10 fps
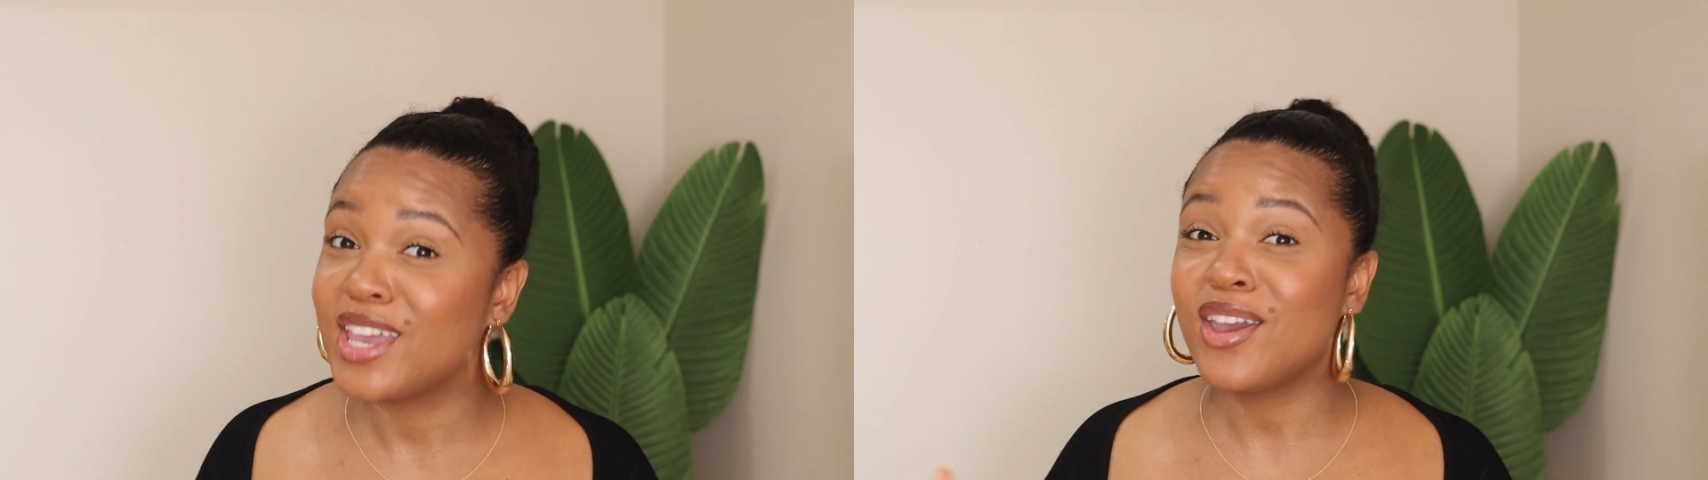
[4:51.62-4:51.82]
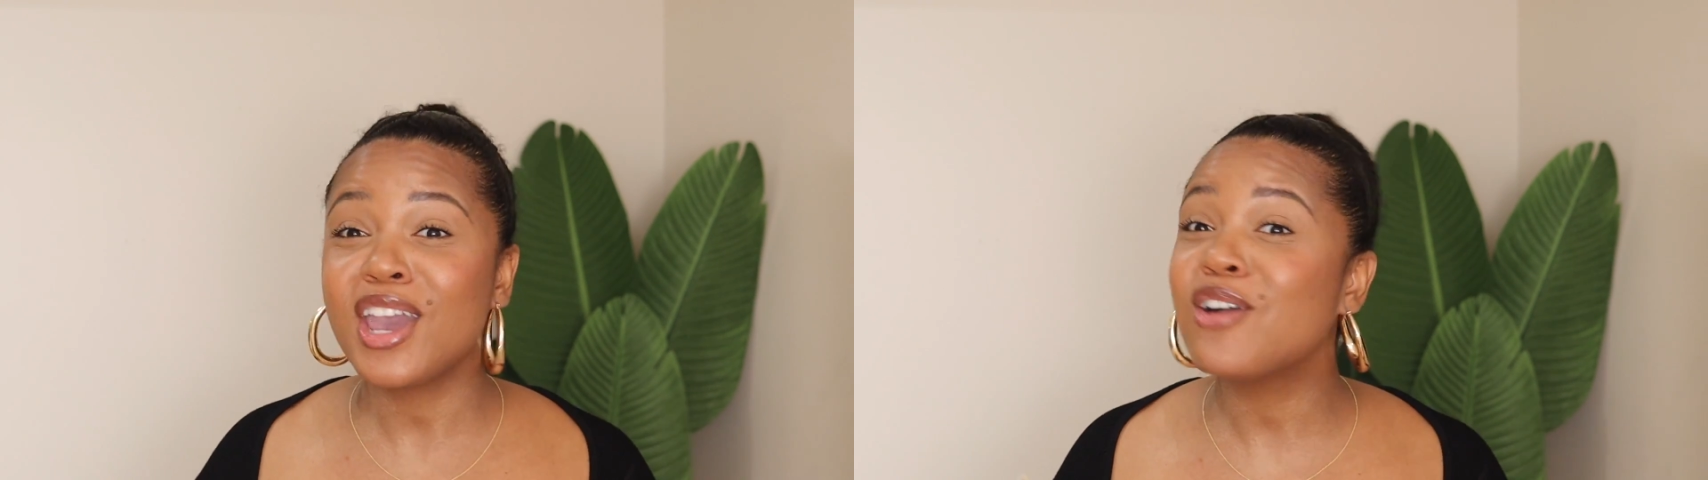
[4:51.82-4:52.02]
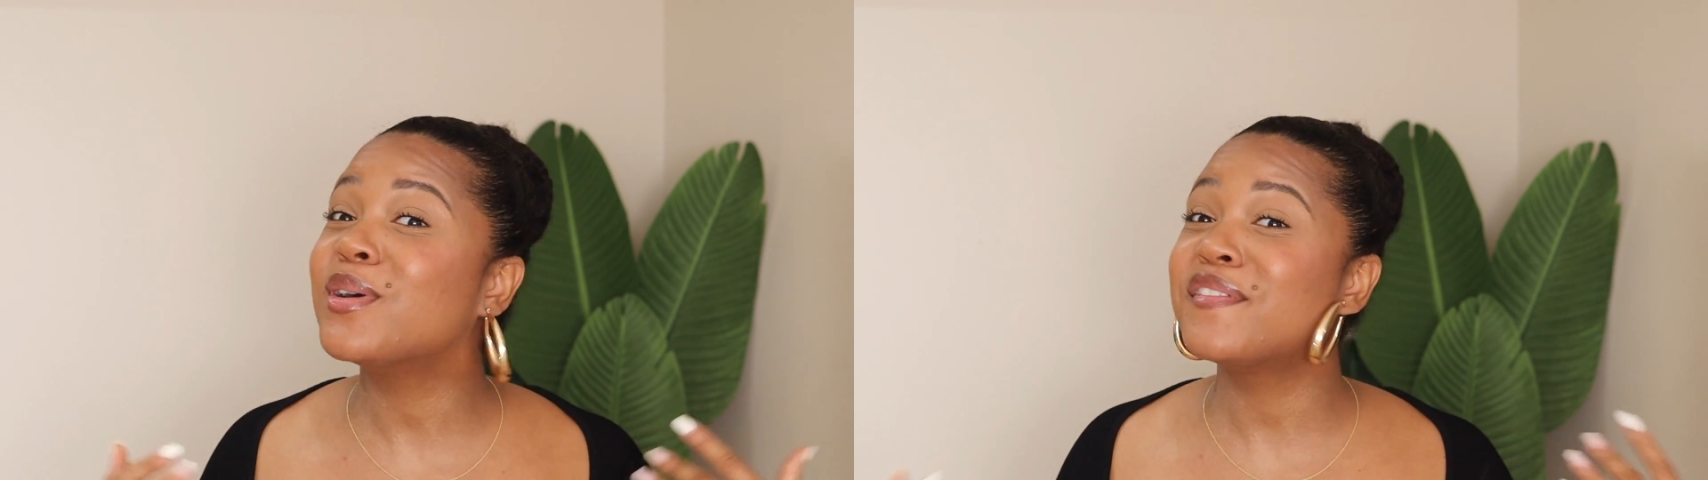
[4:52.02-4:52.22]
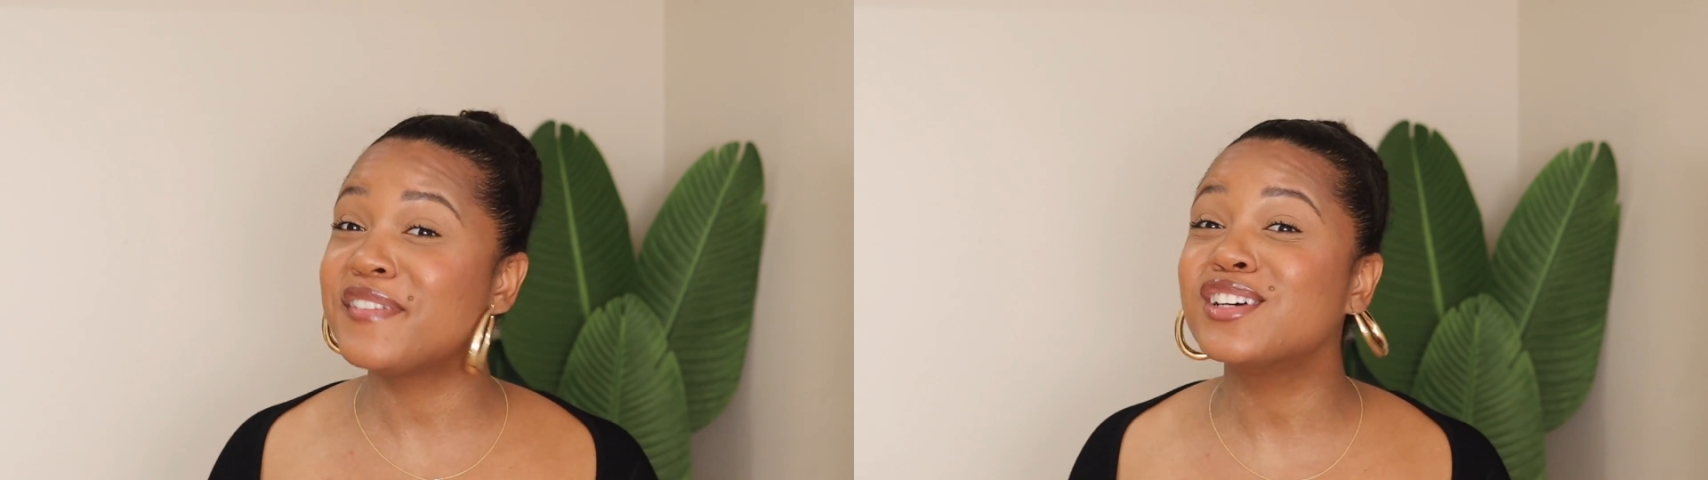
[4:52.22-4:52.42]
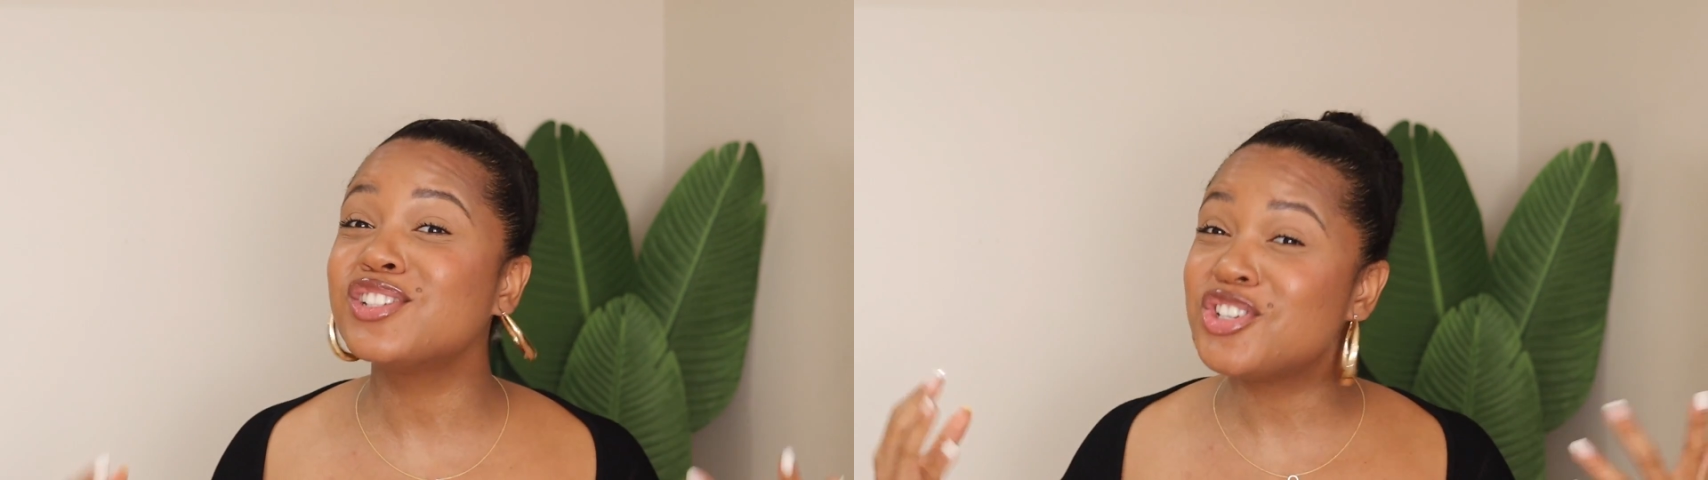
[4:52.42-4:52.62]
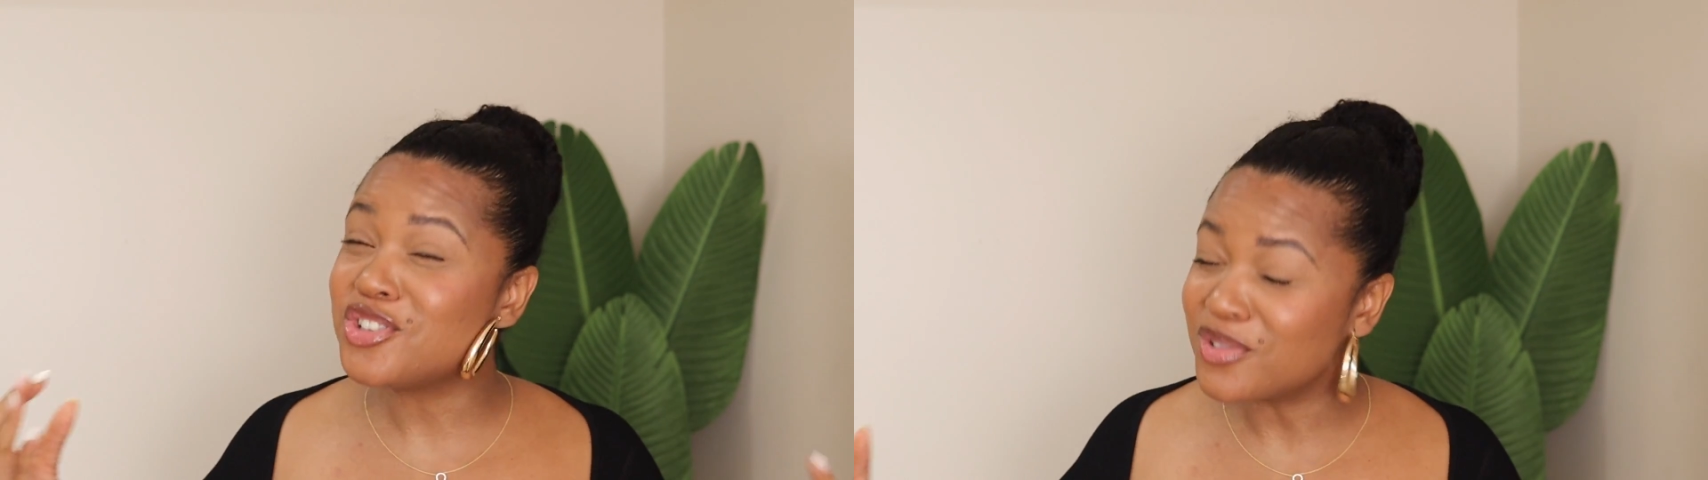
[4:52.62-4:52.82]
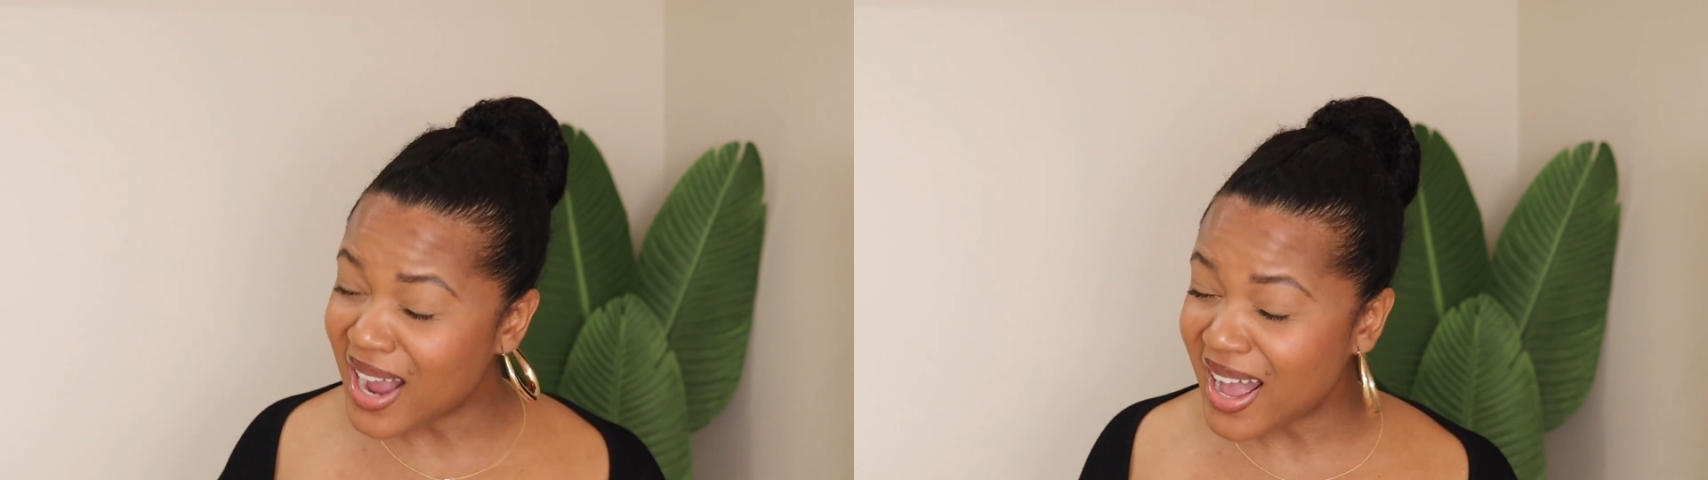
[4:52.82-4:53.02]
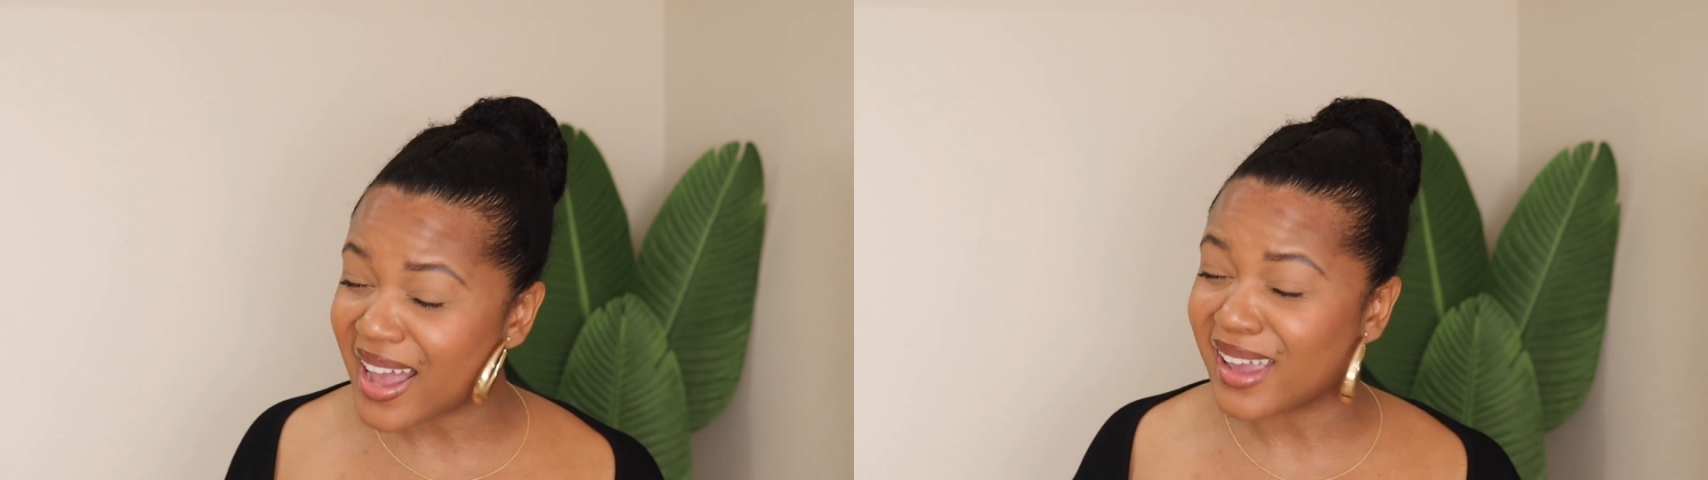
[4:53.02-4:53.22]
your hair will feel
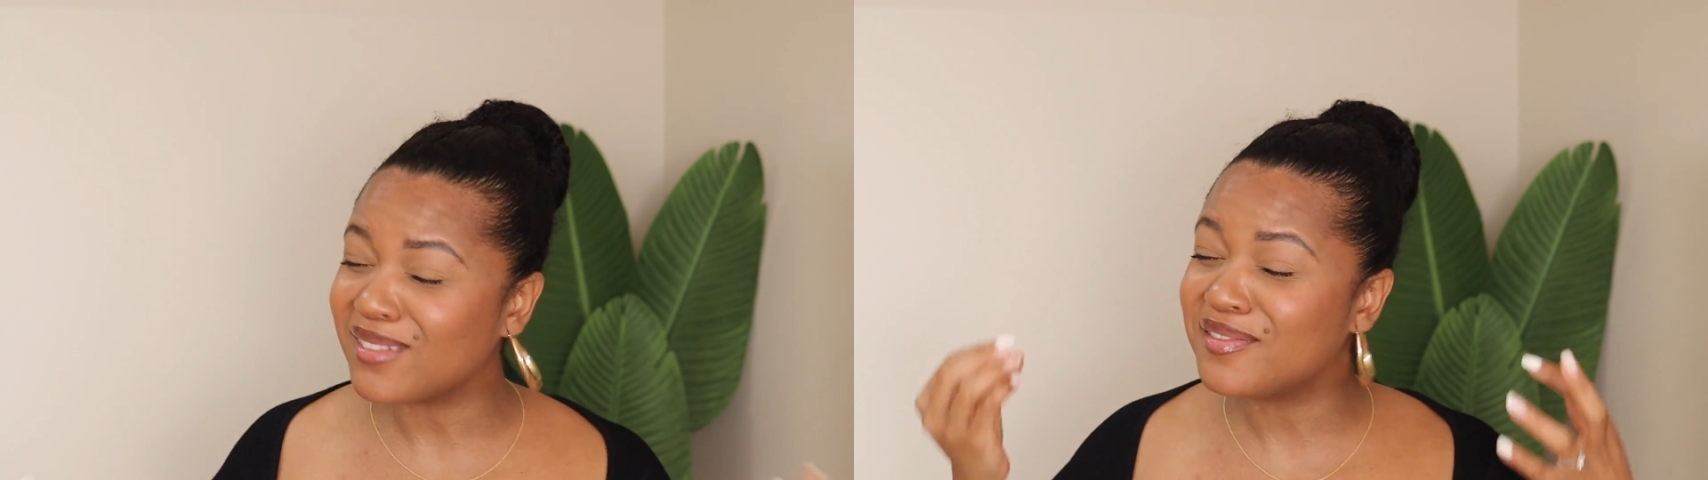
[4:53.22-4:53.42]
dry,